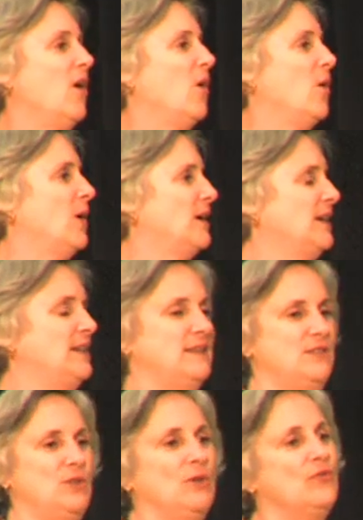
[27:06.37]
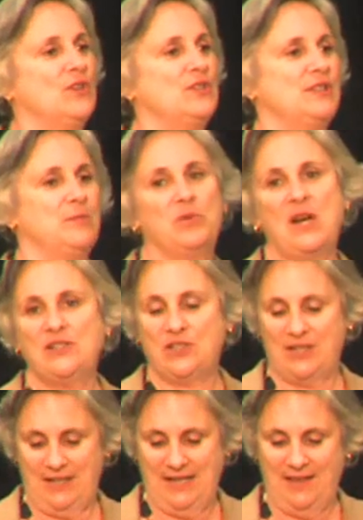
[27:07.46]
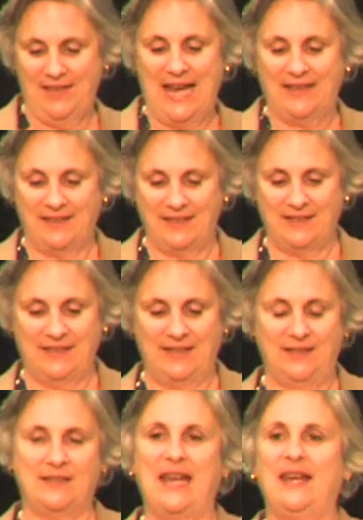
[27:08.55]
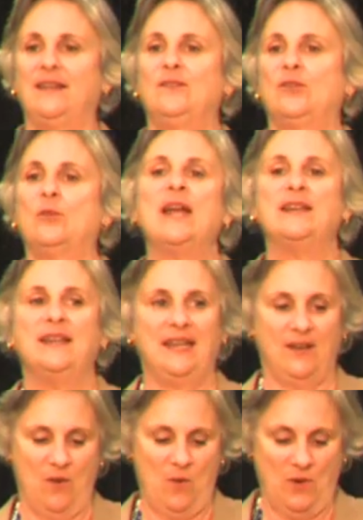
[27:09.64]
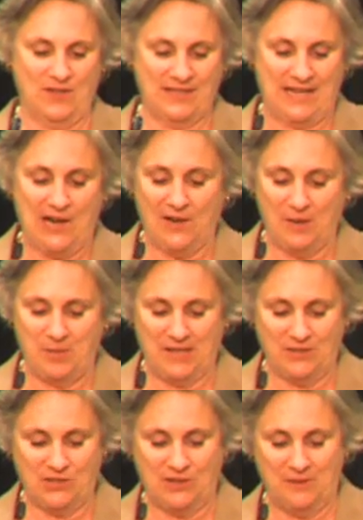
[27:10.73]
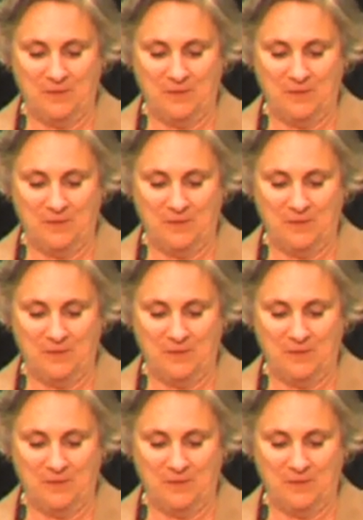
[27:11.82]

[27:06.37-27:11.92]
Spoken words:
or is your first impression that this is a threatening or scary picture?